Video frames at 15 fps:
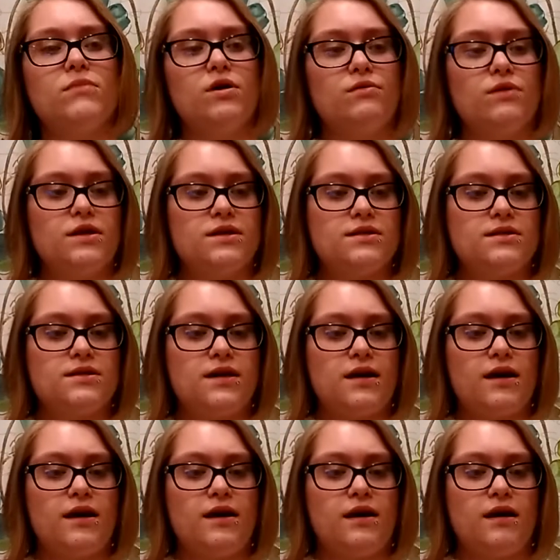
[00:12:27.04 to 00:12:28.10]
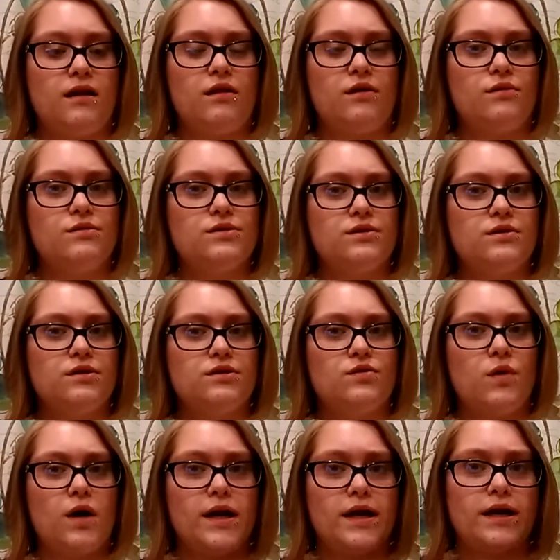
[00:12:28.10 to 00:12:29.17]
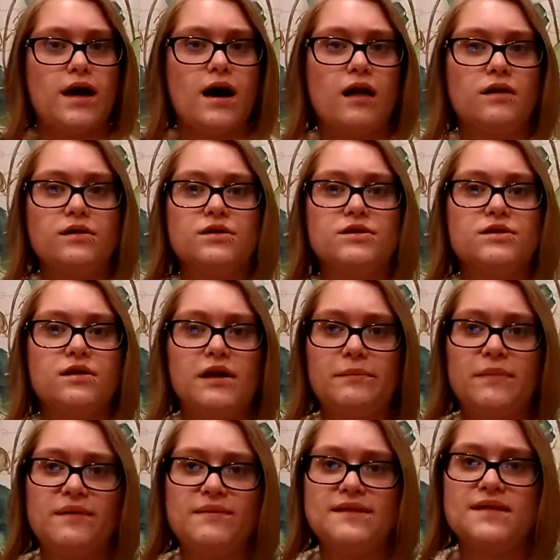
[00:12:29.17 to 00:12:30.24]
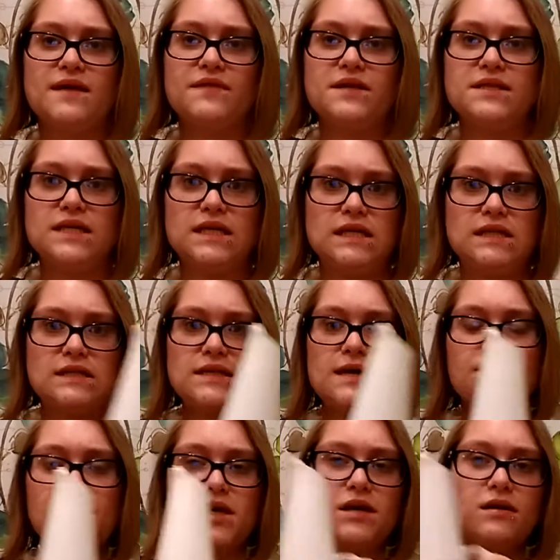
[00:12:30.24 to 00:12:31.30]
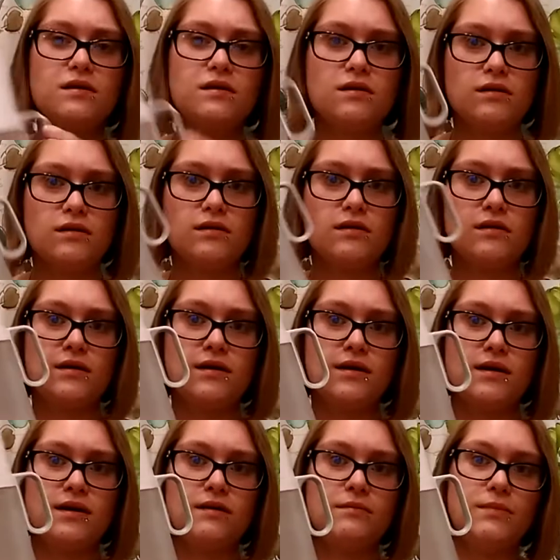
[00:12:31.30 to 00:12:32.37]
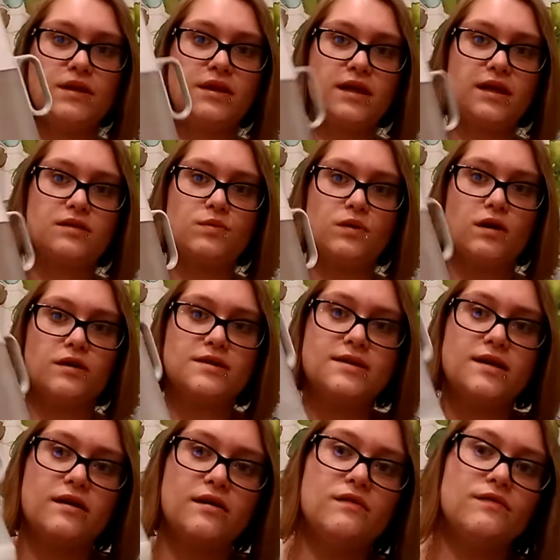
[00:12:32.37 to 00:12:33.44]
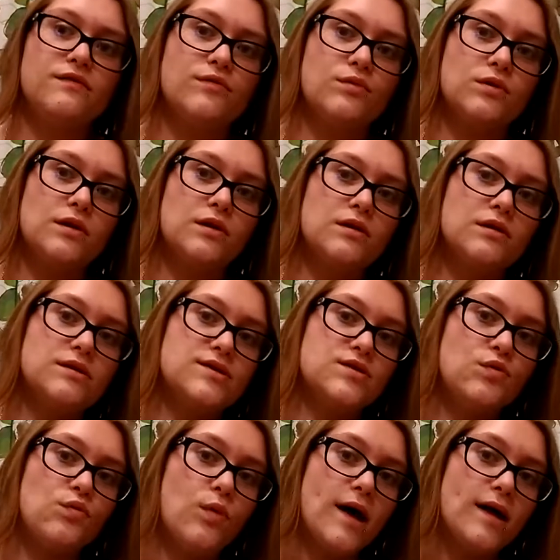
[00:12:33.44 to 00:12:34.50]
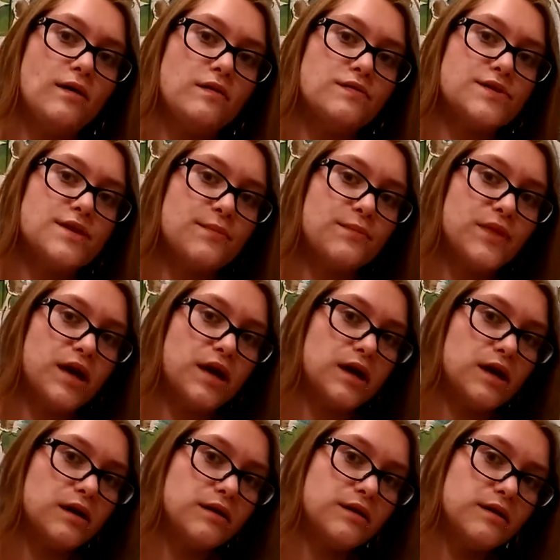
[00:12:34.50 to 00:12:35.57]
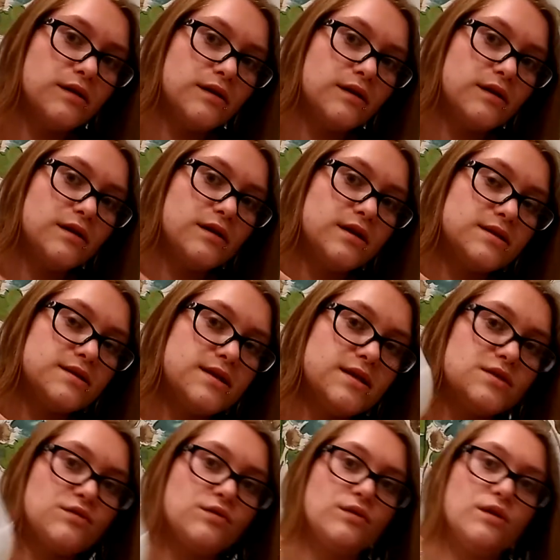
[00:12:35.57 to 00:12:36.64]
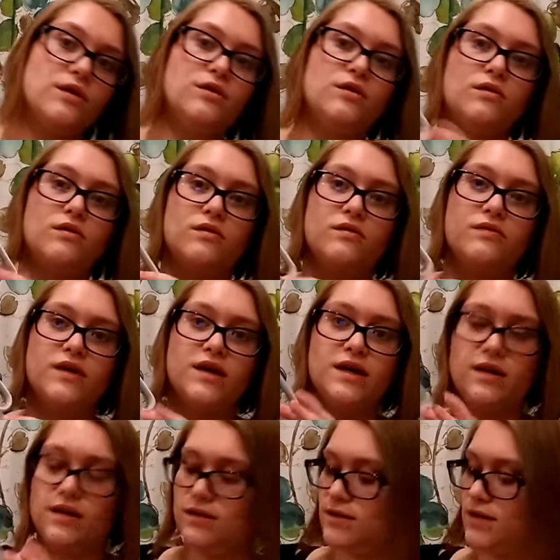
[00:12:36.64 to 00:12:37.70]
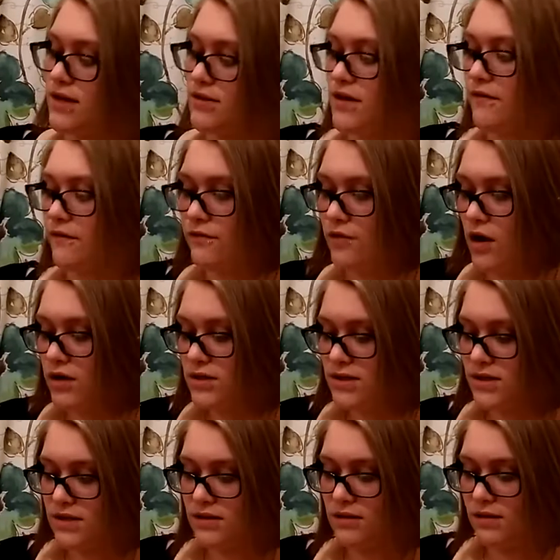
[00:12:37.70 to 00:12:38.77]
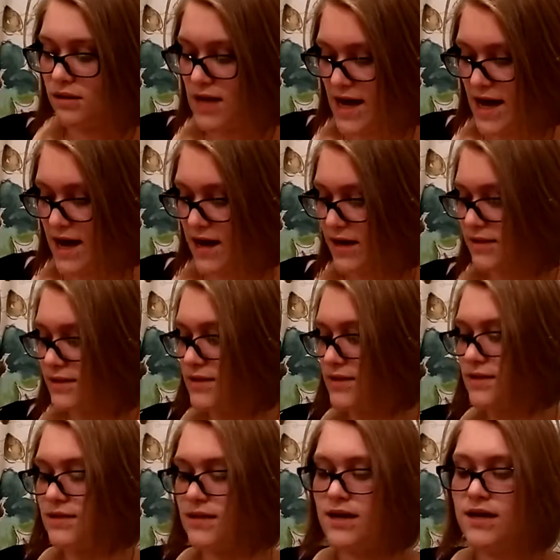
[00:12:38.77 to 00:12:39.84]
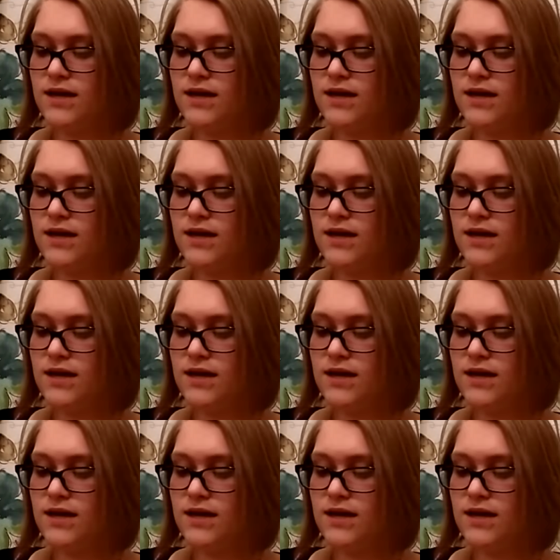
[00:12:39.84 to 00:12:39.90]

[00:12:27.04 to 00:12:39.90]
I want to say closer to $20, so like maybe 17 something, but these were on sale for 12 something. It says Grove. It's got that frosted glass.